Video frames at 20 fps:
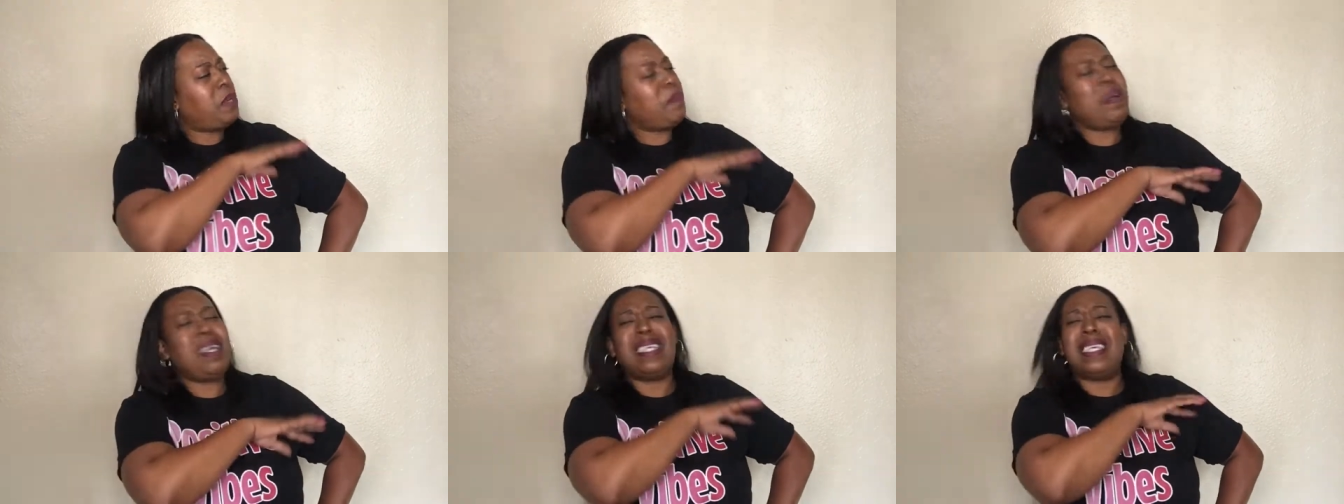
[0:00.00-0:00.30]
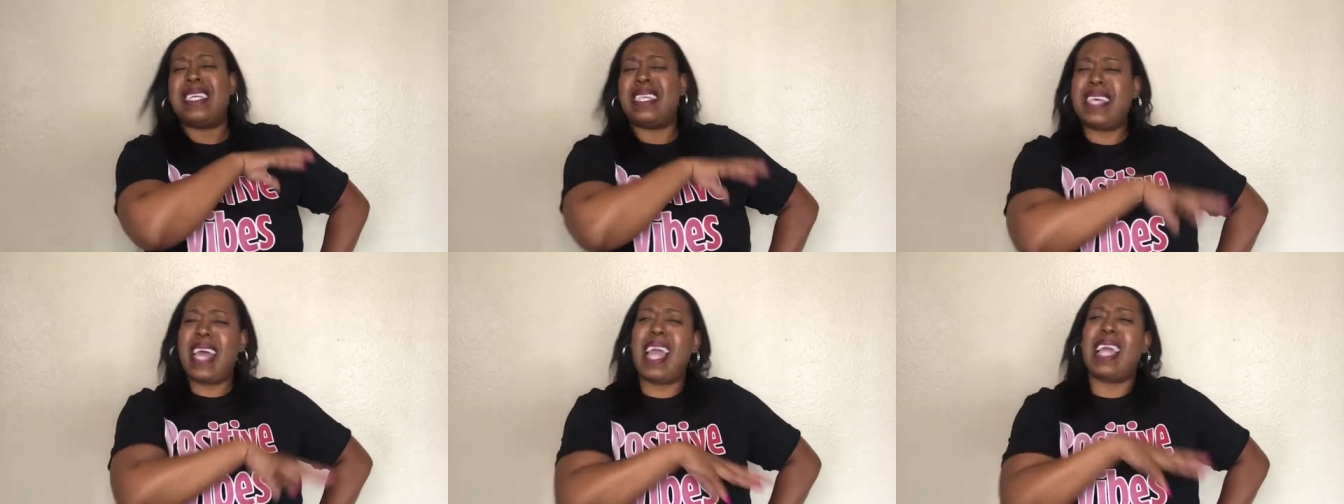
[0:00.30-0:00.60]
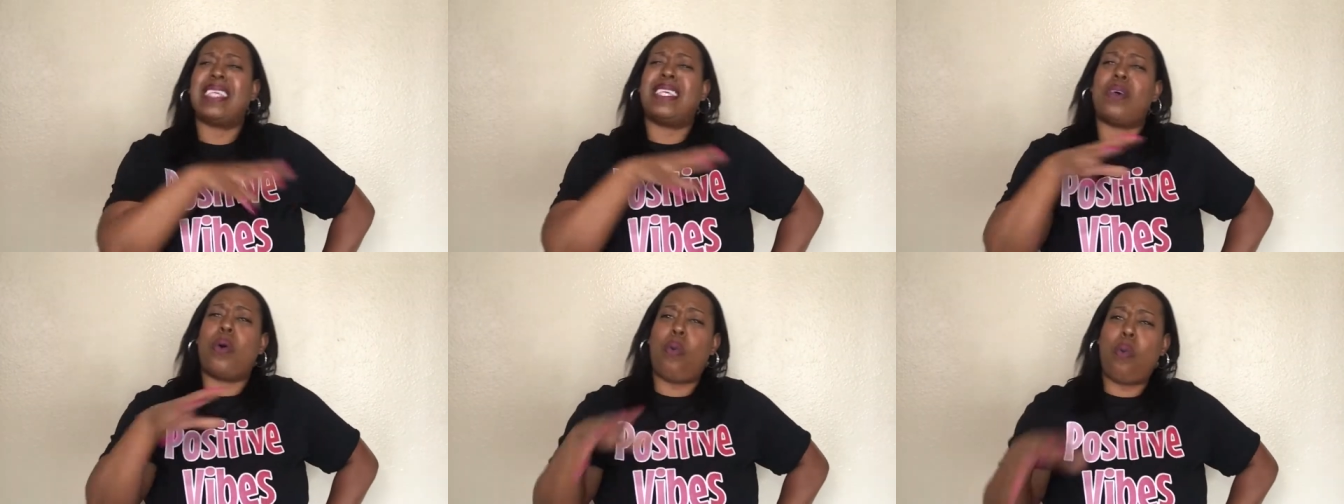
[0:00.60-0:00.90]
means it
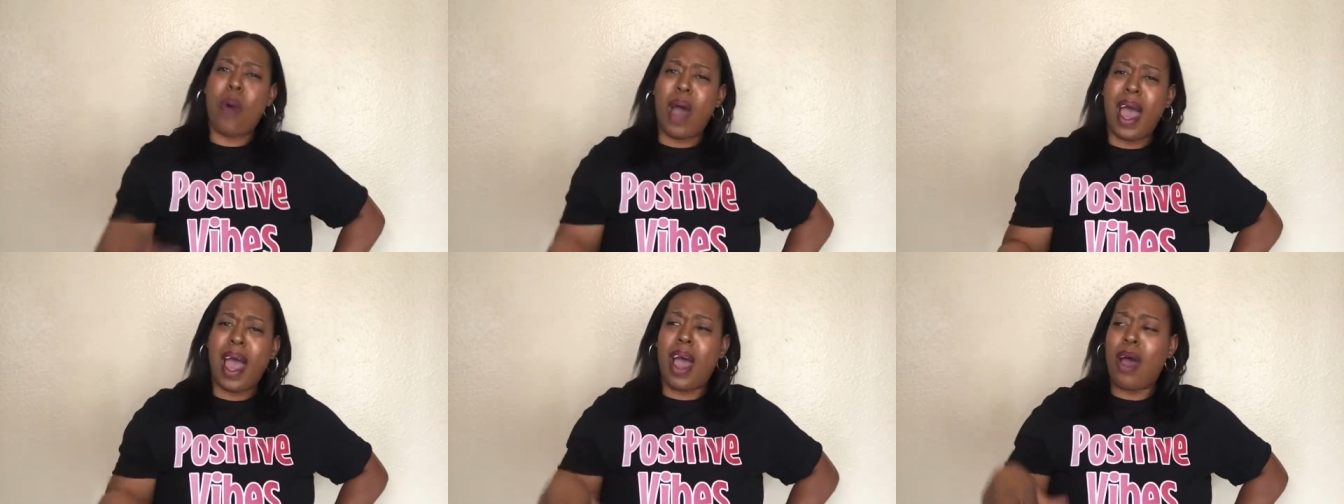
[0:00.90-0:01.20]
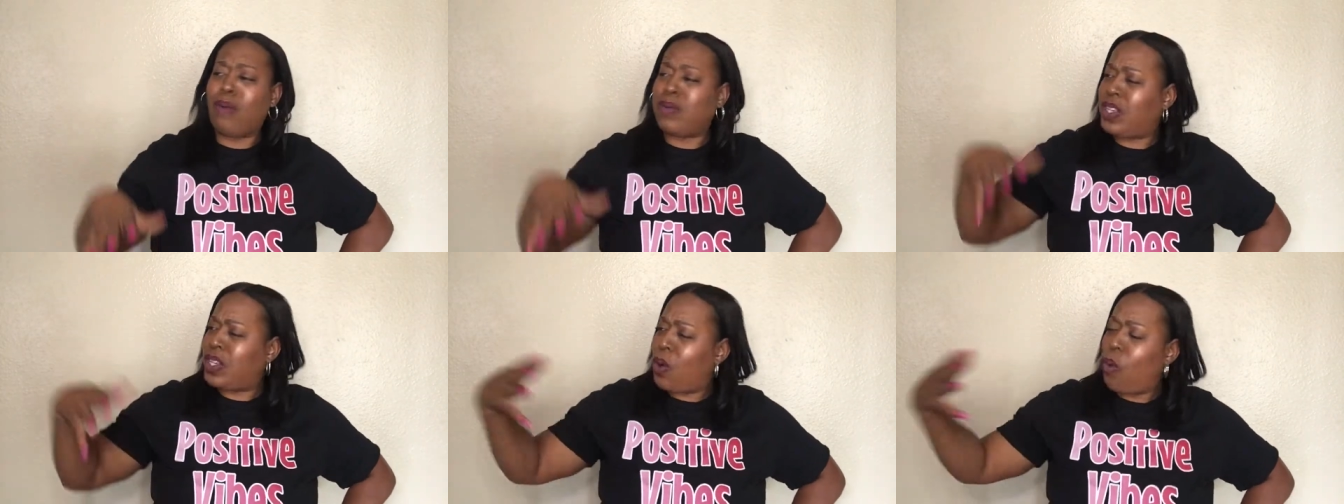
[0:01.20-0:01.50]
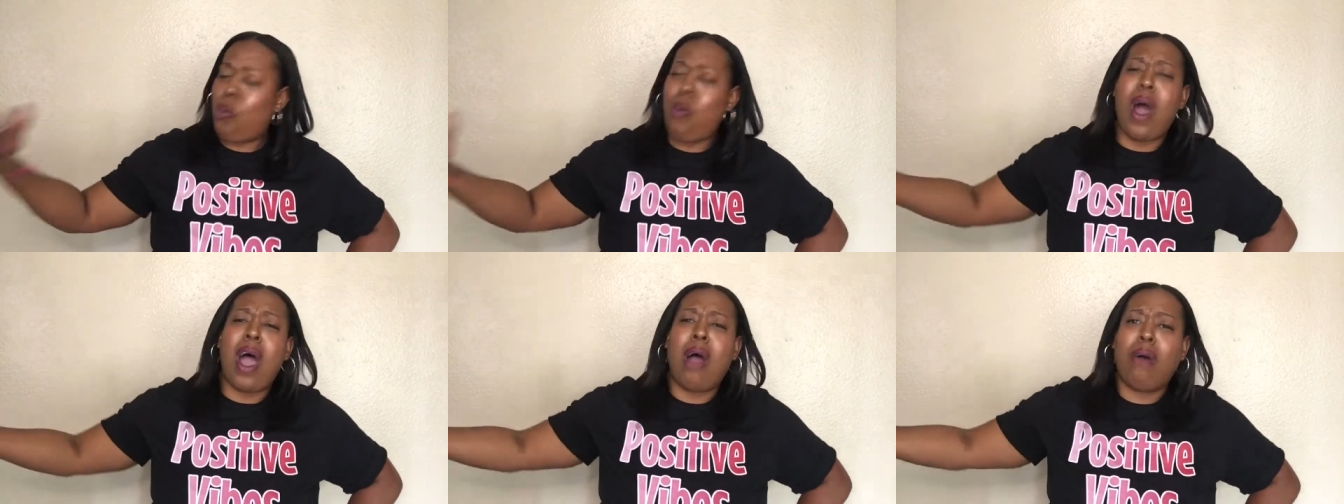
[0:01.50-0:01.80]
takes a while to
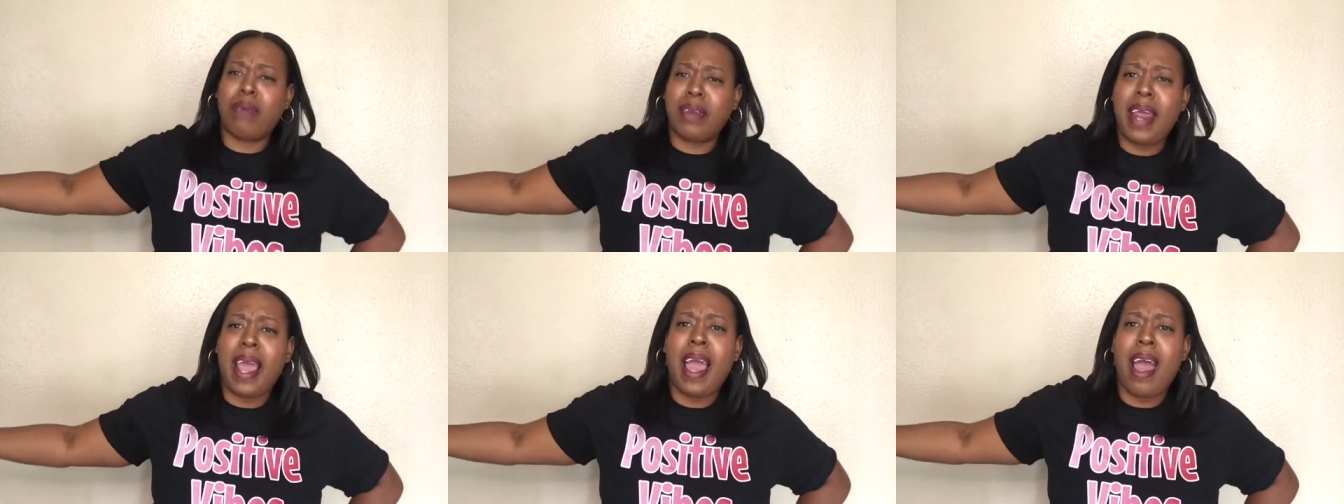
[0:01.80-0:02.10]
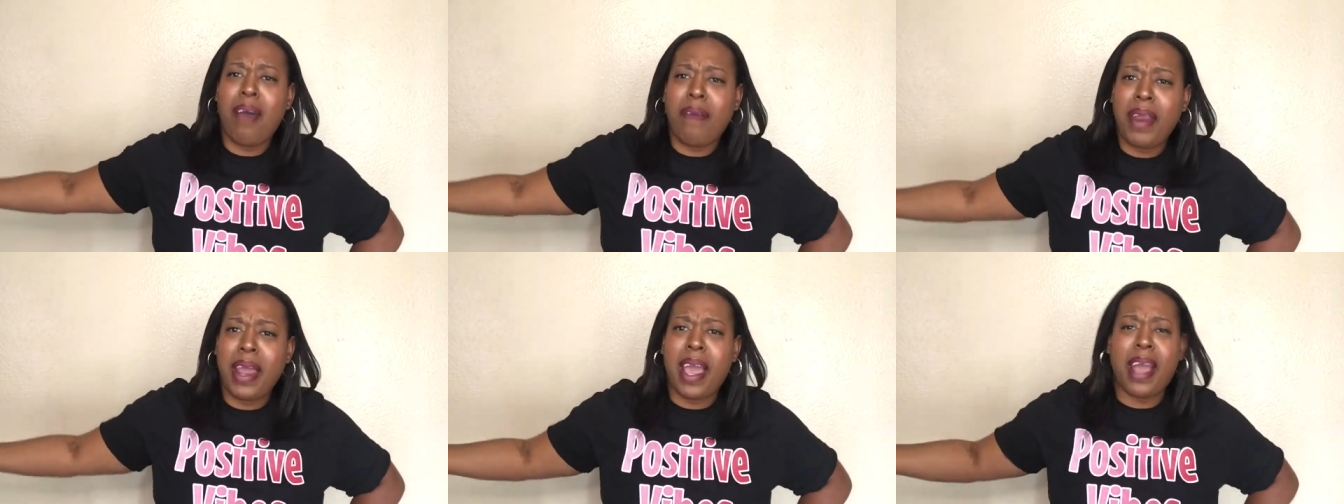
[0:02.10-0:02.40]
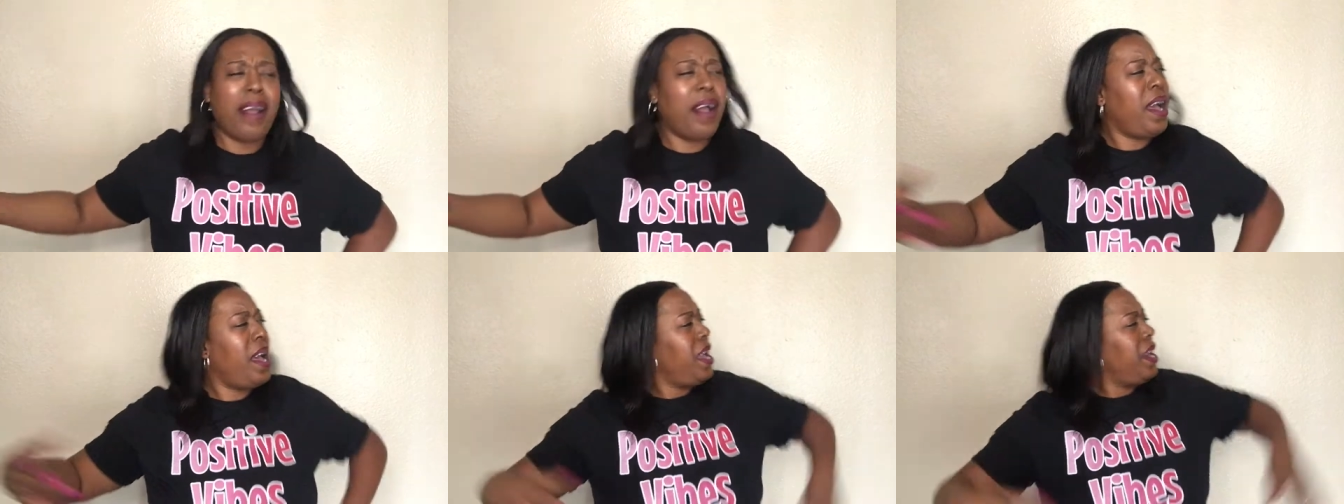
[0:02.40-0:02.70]
walk down
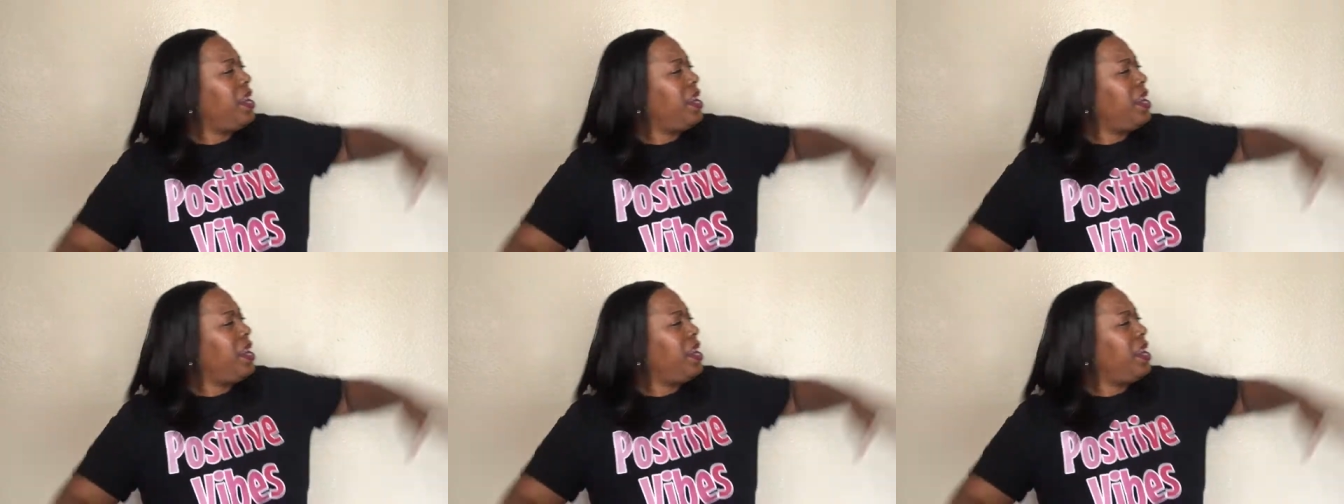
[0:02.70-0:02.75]
there.